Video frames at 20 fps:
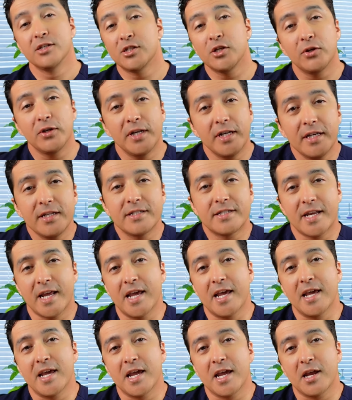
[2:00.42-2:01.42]
So it is
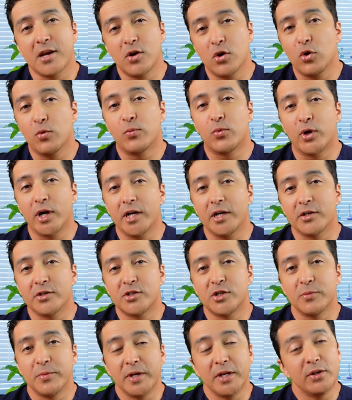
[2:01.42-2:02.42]
a no-brainer
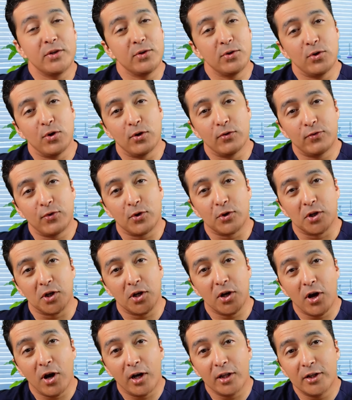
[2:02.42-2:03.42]
to me to go for the
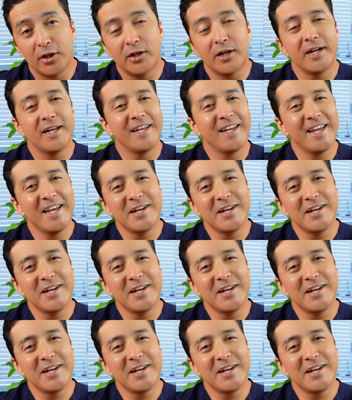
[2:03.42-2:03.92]
color